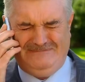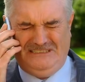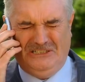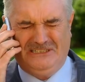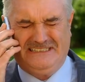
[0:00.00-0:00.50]

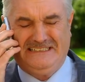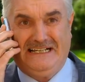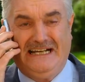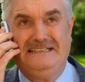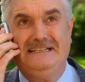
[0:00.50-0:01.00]
You're
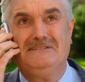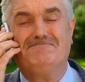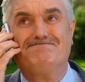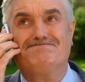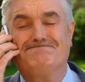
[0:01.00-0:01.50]
kidding.
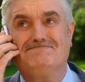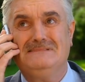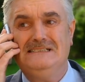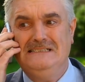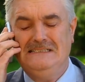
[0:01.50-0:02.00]

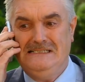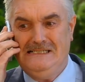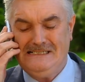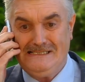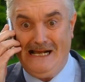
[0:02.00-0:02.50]

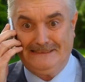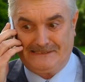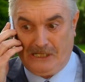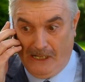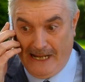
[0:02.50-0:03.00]

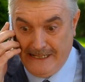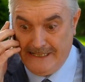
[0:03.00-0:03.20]
That's all I